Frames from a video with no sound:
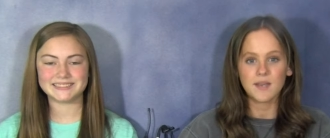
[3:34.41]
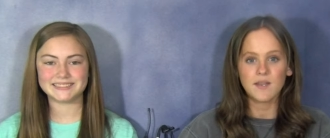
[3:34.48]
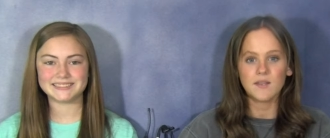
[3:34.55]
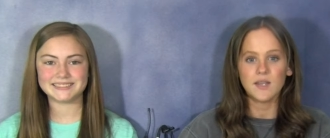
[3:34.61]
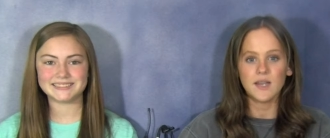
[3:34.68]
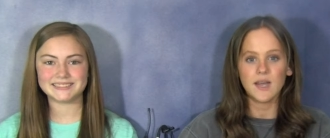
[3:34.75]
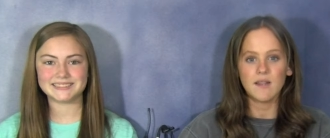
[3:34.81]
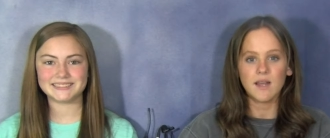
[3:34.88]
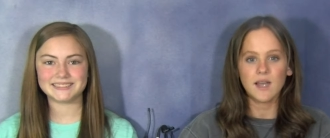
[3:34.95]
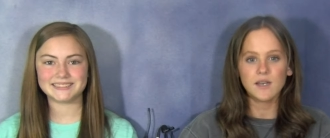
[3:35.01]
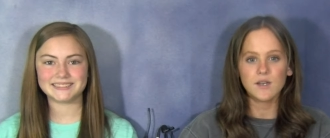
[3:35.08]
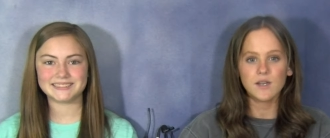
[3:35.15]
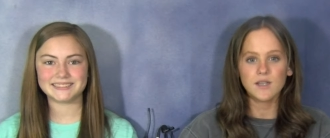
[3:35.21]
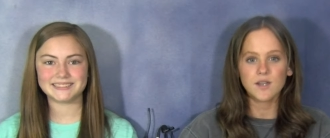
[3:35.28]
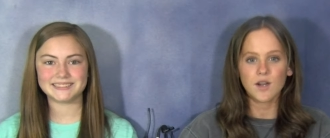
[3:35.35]
Speaker 1: The
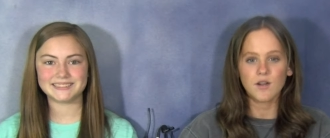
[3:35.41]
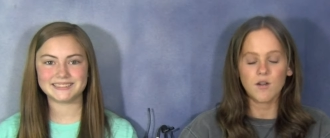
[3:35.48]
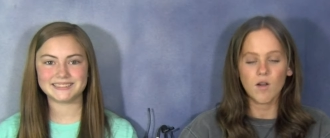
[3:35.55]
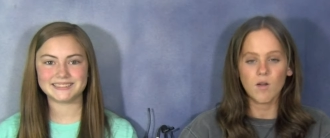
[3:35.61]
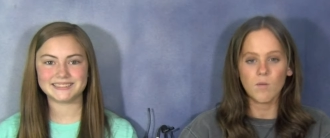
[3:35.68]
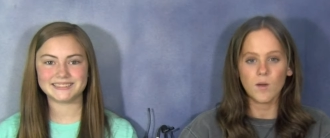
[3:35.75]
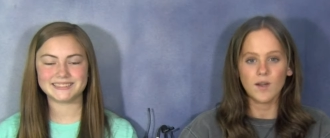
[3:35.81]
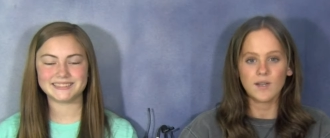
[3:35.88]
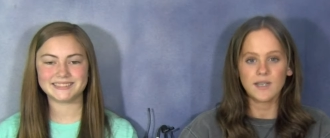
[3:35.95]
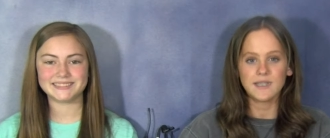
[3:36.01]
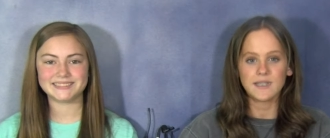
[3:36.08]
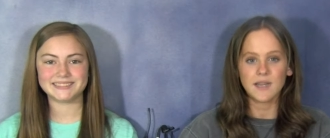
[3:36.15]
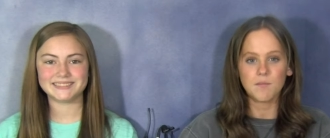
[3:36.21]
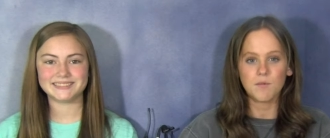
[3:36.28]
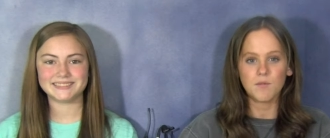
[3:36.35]
deadline to return artwork
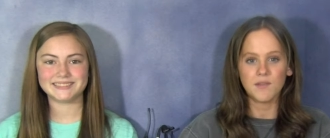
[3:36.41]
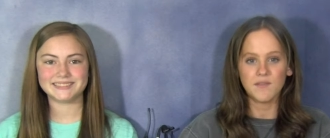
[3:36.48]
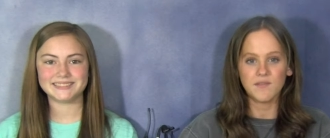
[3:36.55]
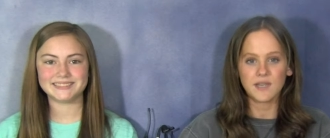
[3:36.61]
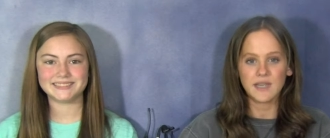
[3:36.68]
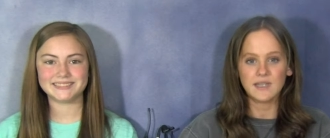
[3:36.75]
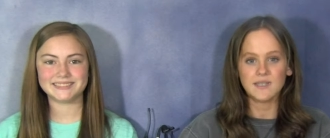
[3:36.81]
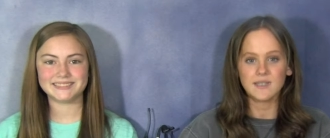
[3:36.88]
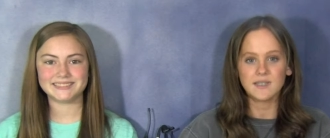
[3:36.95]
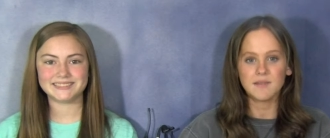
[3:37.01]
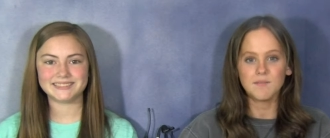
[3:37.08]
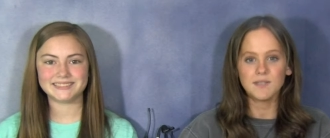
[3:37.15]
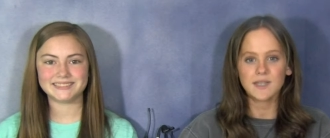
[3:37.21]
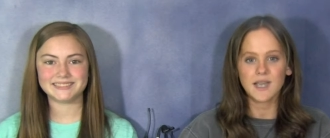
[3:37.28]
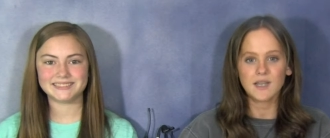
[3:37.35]
is April 15th.
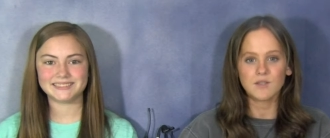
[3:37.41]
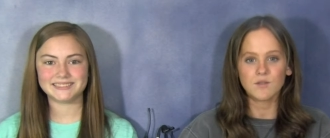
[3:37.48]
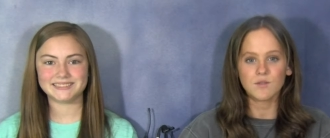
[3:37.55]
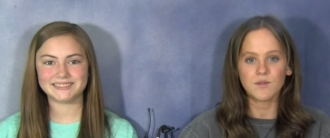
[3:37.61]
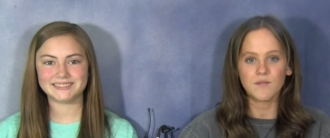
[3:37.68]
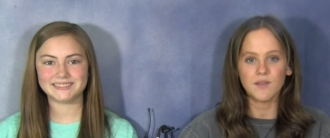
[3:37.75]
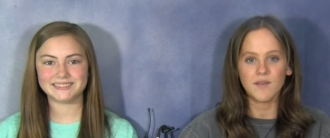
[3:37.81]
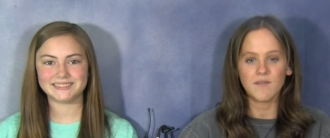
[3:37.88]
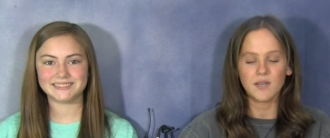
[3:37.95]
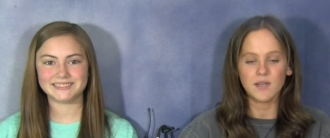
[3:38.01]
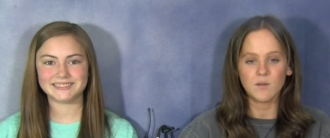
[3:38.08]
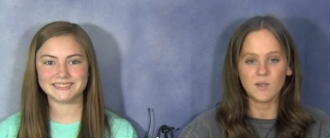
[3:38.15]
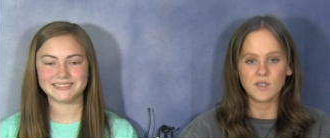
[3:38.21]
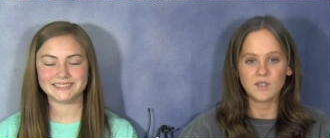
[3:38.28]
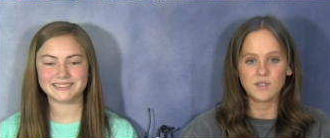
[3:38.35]
See Ms. Cantrell if you have
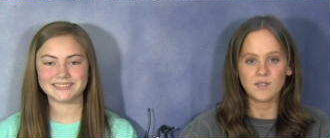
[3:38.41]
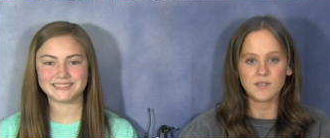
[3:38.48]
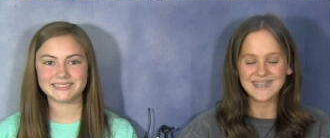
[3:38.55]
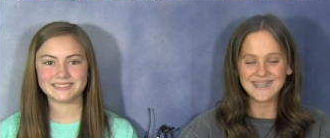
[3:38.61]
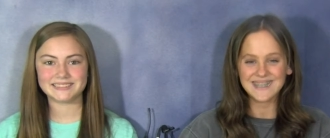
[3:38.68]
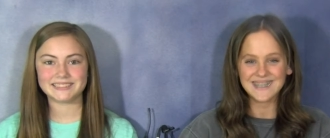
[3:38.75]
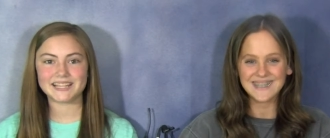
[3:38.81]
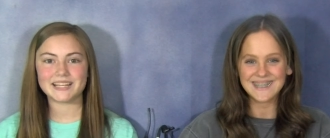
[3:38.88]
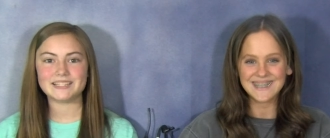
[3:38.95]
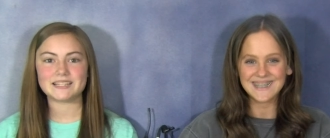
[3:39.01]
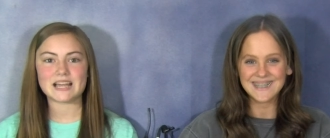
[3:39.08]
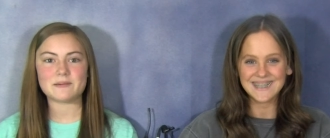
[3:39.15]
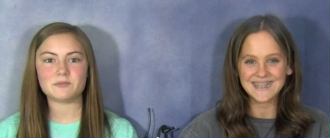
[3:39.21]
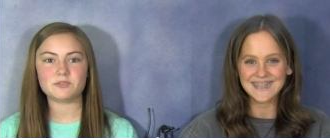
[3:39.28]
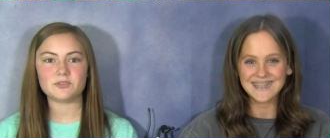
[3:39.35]
any questions.
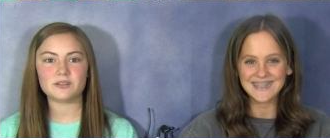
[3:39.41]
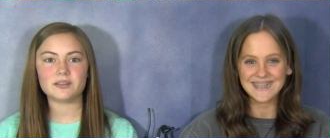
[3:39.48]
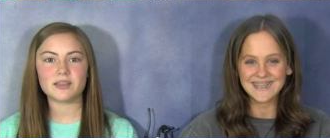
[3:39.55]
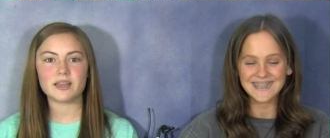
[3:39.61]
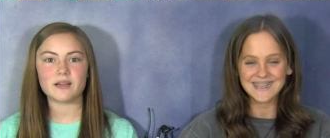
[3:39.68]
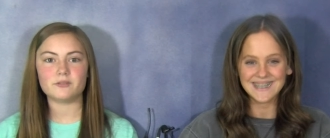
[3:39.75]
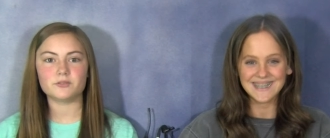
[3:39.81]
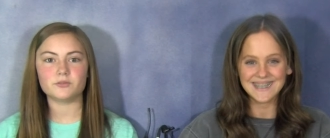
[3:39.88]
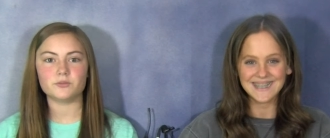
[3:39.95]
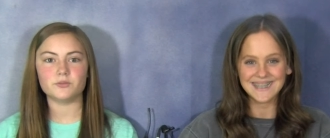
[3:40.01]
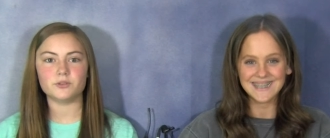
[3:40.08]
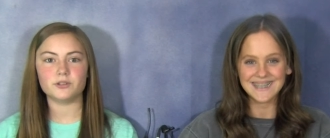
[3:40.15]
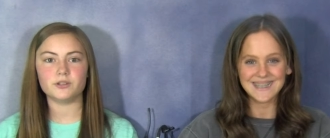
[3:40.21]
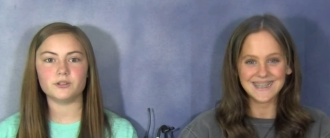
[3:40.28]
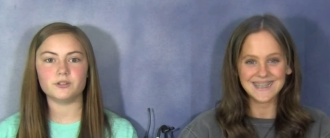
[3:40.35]
Time is running out to
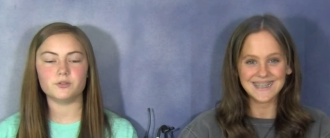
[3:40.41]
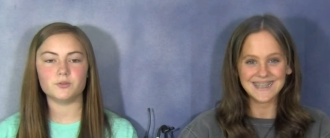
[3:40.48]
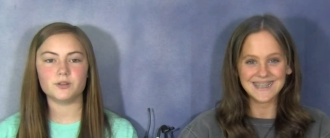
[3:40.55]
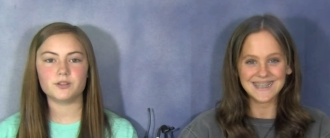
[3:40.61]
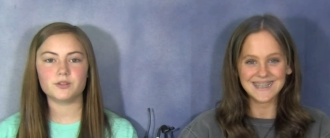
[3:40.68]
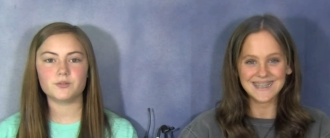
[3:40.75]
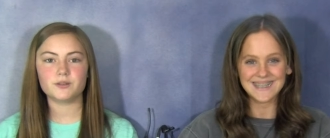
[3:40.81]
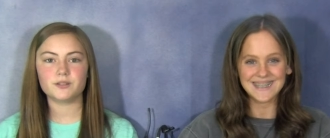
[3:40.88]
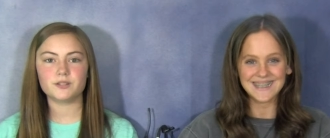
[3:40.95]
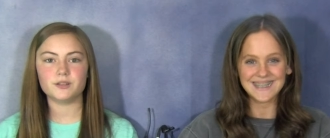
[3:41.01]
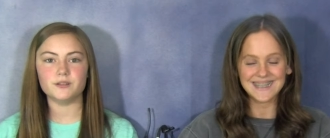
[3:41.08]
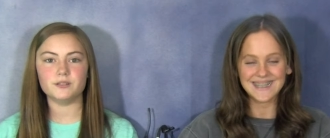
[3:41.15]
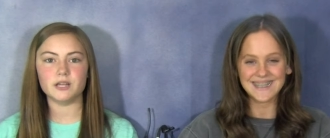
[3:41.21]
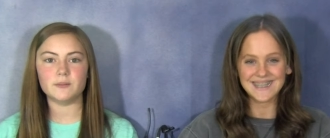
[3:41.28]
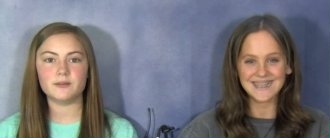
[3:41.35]
Speaker 2: order your
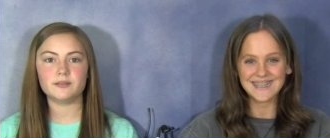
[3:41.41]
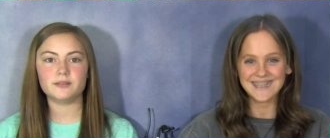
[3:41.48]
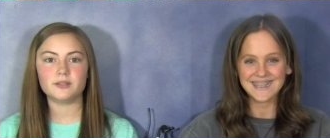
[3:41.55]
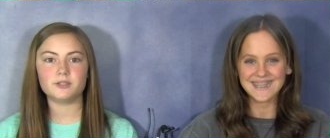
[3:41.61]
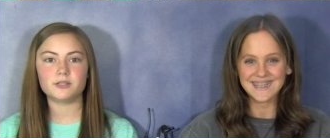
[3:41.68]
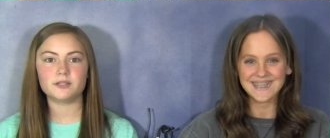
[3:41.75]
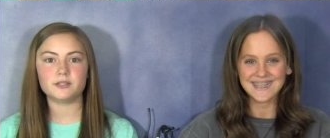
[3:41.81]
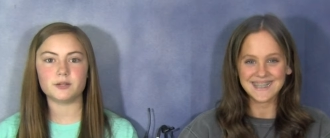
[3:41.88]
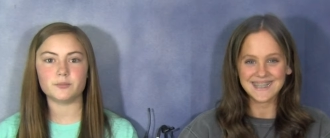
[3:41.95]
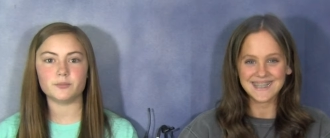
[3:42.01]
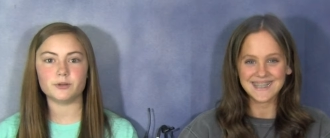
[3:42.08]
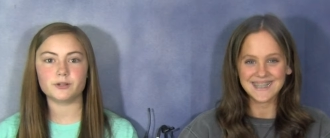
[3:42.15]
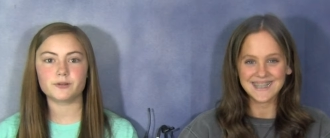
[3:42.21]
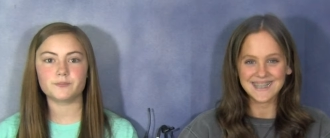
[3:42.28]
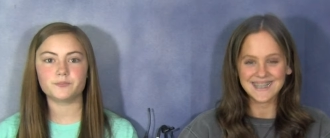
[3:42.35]
2022 WCHS
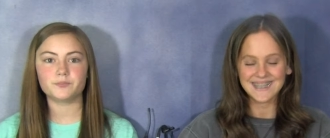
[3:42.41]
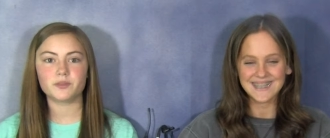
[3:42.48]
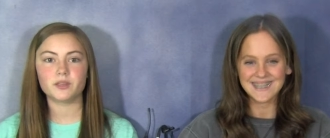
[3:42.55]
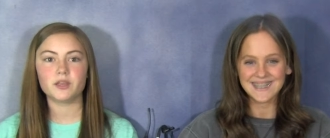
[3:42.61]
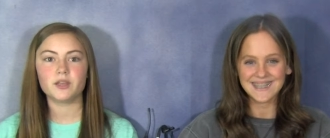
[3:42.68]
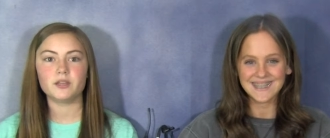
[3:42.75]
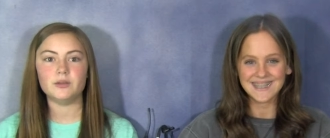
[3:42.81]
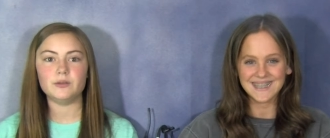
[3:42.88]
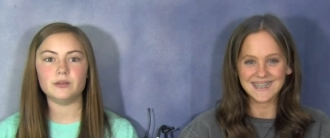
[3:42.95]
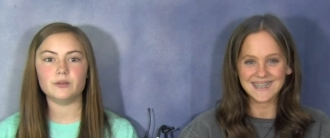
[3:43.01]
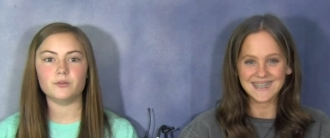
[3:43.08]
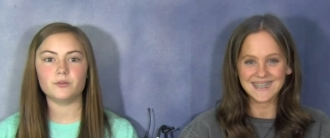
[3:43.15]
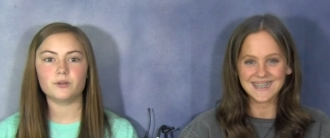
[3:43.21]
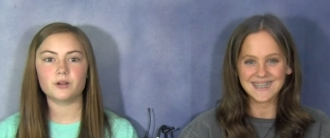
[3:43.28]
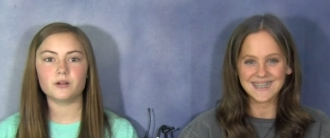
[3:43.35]
yearbook. You
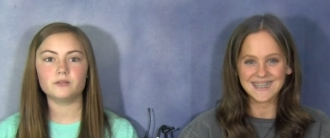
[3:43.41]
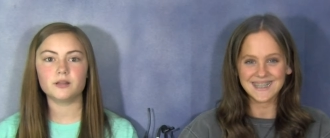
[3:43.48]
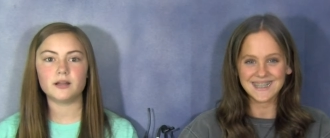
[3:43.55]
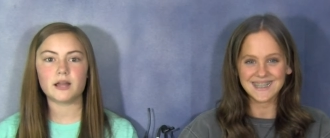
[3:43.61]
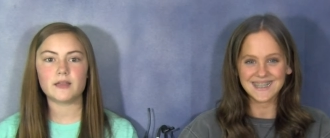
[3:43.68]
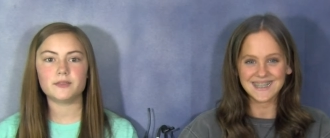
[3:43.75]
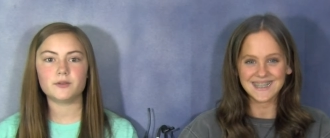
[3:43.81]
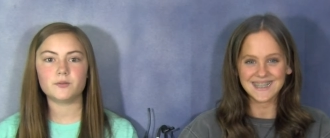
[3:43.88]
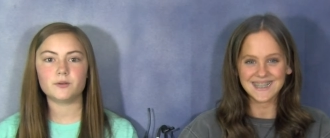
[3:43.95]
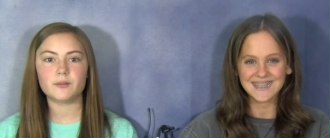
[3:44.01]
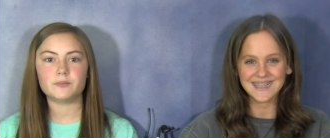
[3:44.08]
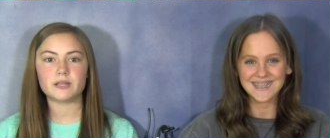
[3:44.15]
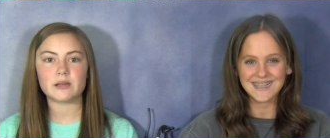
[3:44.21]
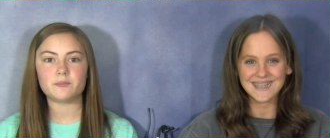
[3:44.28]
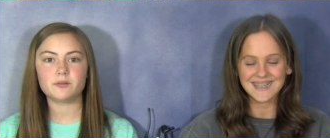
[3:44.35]
can order online at the
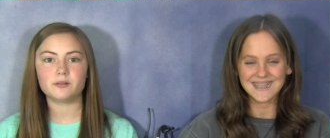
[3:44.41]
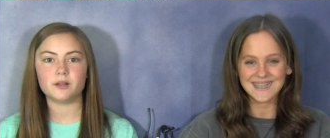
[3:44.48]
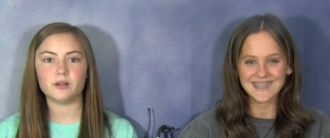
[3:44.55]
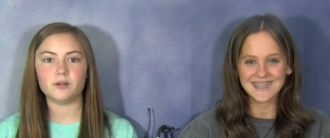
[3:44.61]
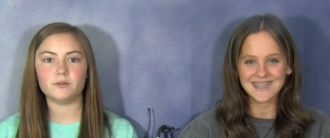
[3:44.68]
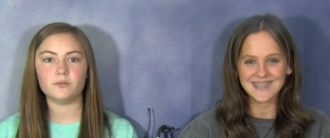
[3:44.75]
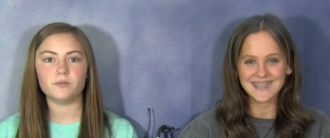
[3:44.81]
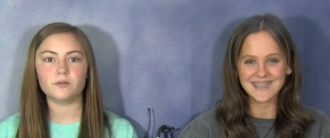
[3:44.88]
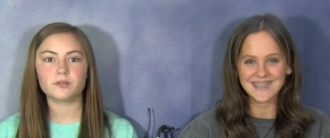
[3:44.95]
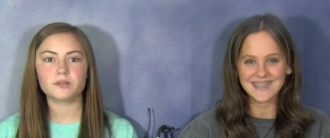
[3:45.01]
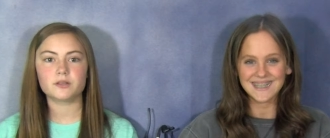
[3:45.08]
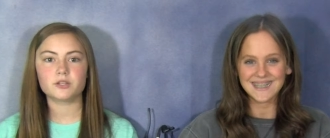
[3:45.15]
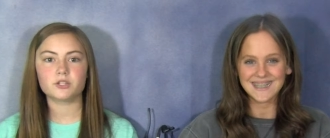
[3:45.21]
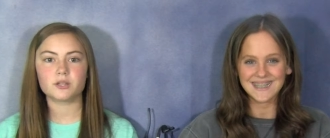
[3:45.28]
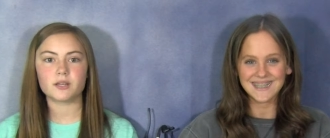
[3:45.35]
website below or
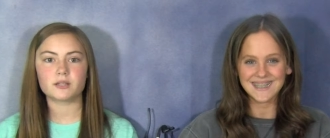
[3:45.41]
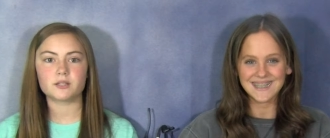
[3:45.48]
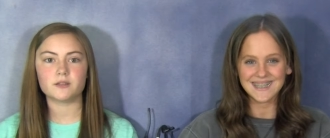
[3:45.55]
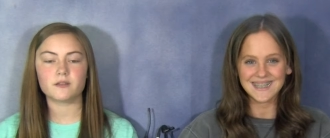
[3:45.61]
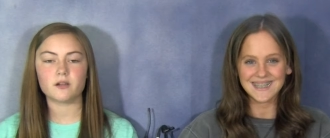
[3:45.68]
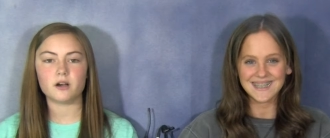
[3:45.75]
send a check to the